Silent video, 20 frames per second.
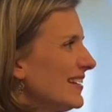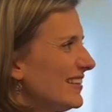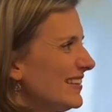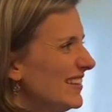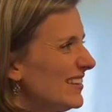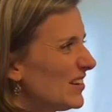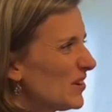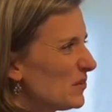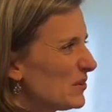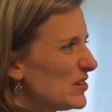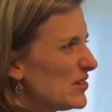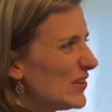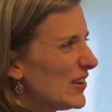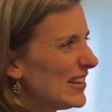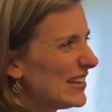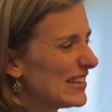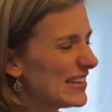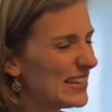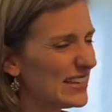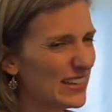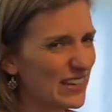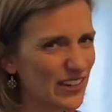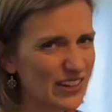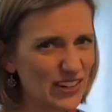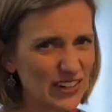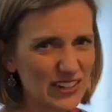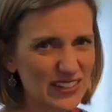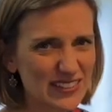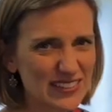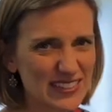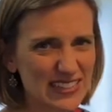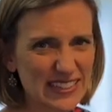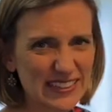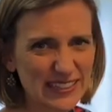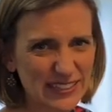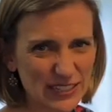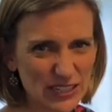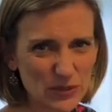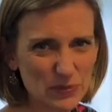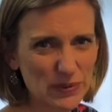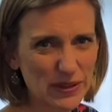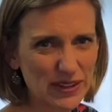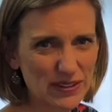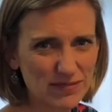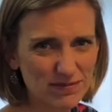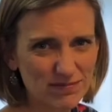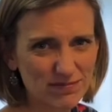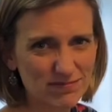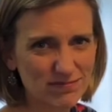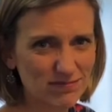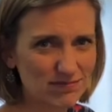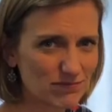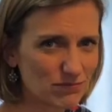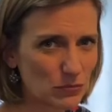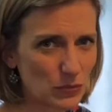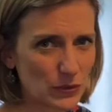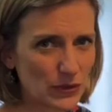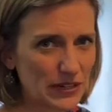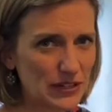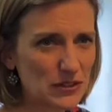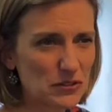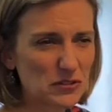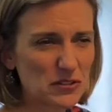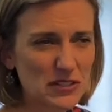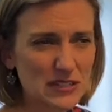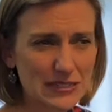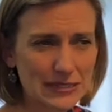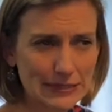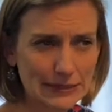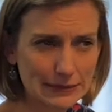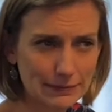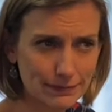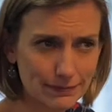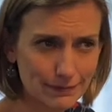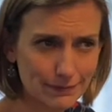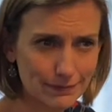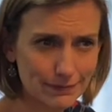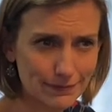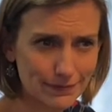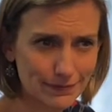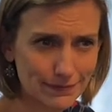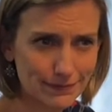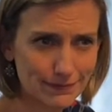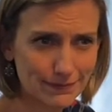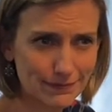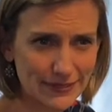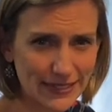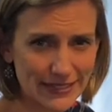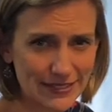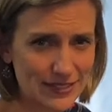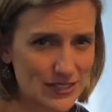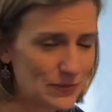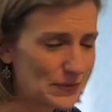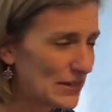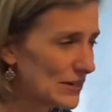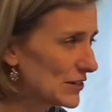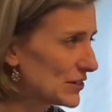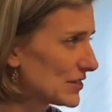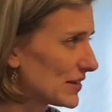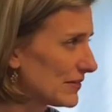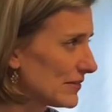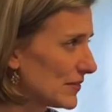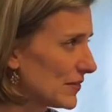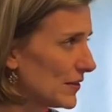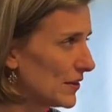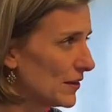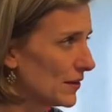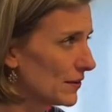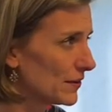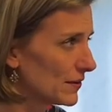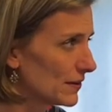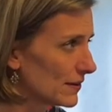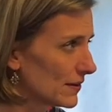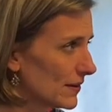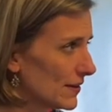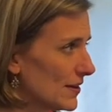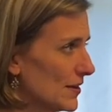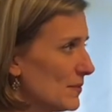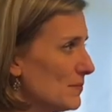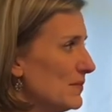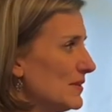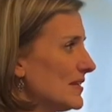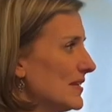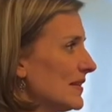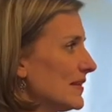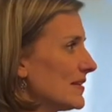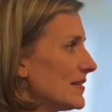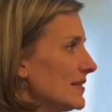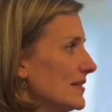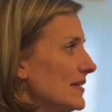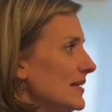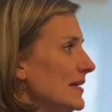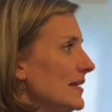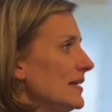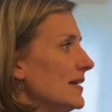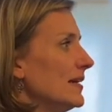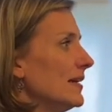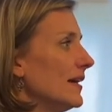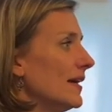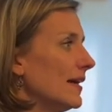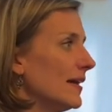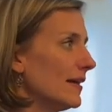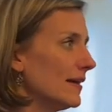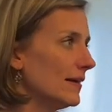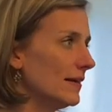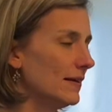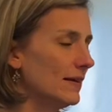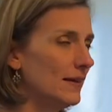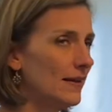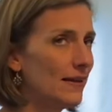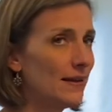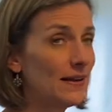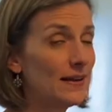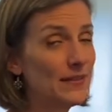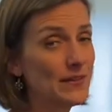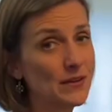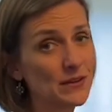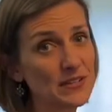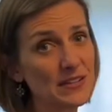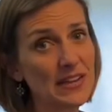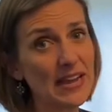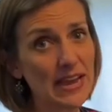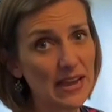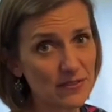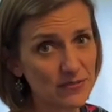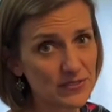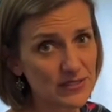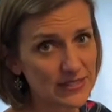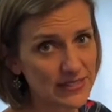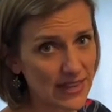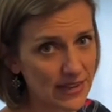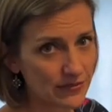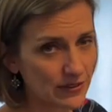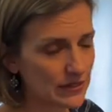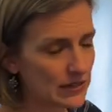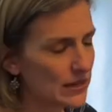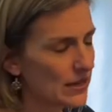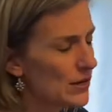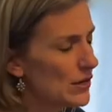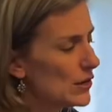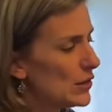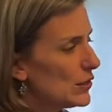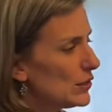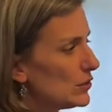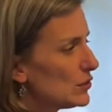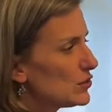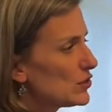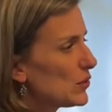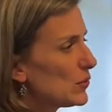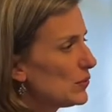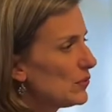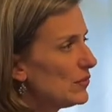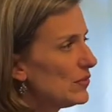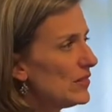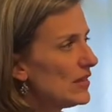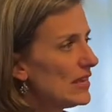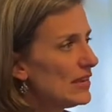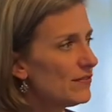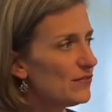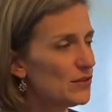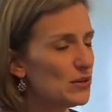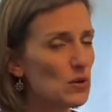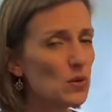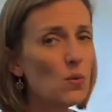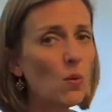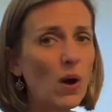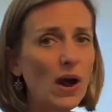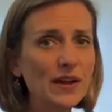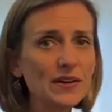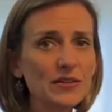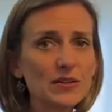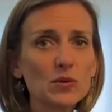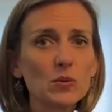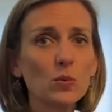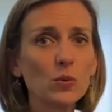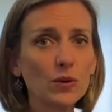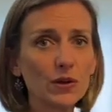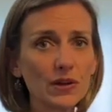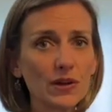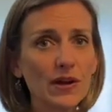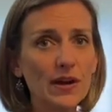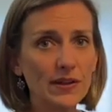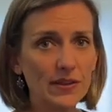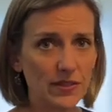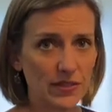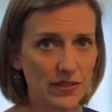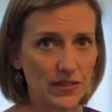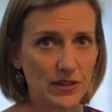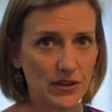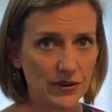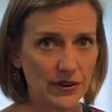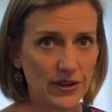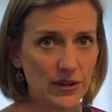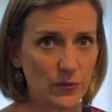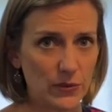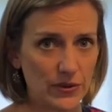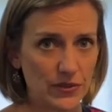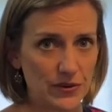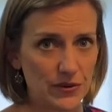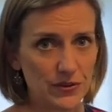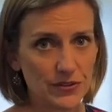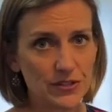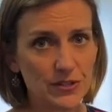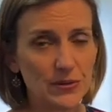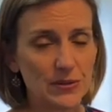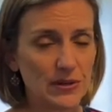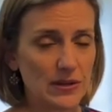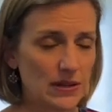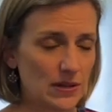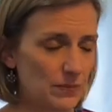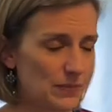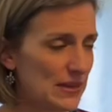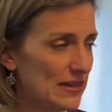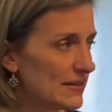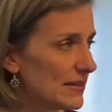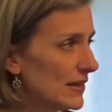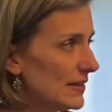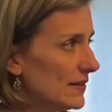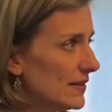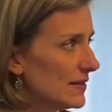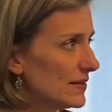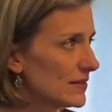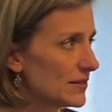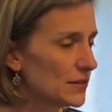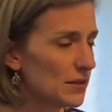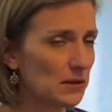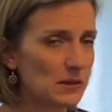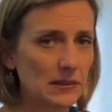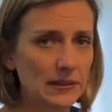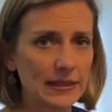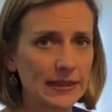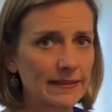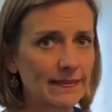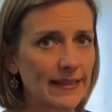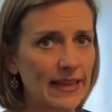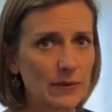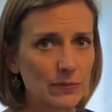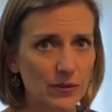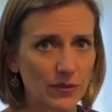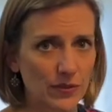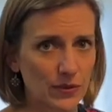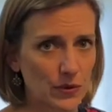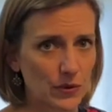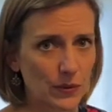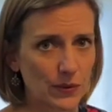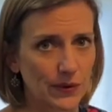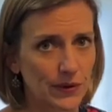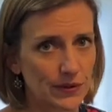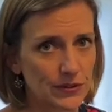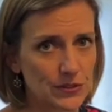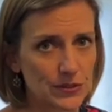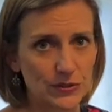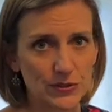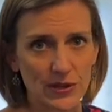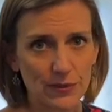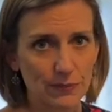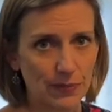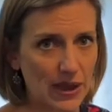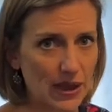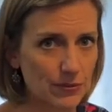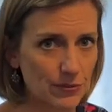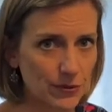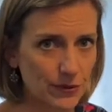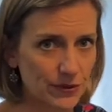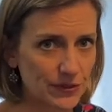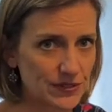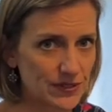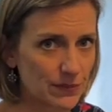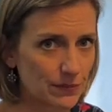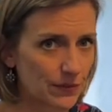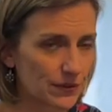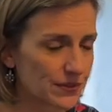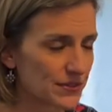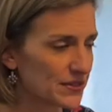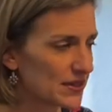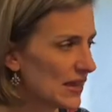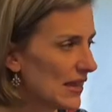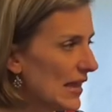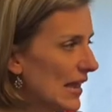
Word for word: You know, when you get here, it's a little bit more interesting. Nice diminished seventh there, missing the C. Ah, there's an F7. So if you want to work on theory with your student in a piece like this, certainly label the chords using pop chord symbols.